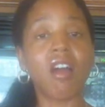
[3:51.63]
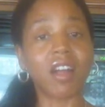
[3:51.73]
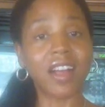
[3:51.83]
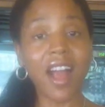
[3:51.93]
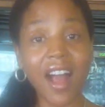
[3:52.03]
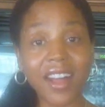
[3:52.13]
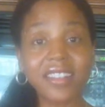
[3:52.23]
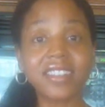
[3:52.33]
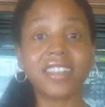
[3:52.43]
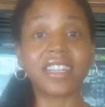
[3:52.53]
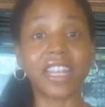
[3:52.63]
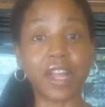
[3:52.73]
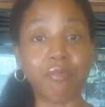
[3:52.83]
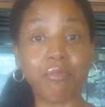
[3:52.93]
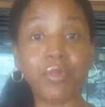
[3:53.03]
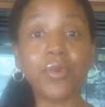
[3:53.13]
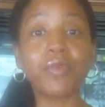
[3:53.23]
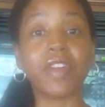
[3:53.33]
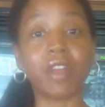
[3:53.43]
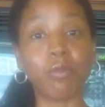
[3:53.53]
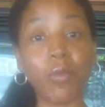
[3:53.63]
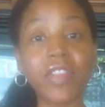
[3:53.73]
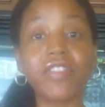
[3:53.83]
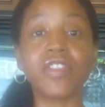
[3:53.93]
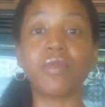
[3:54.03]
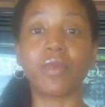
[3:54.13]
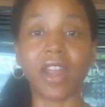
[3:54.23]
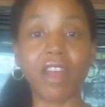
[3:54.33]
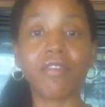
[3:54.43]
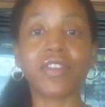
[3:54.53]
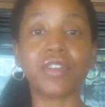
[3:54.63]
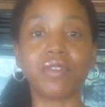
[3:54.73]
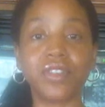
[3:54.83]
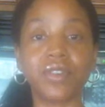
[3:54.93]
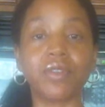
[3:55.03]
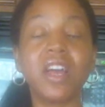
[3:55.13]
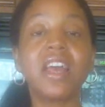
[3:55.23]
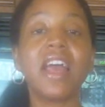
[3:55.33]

are constantly moving with you, whatever you do.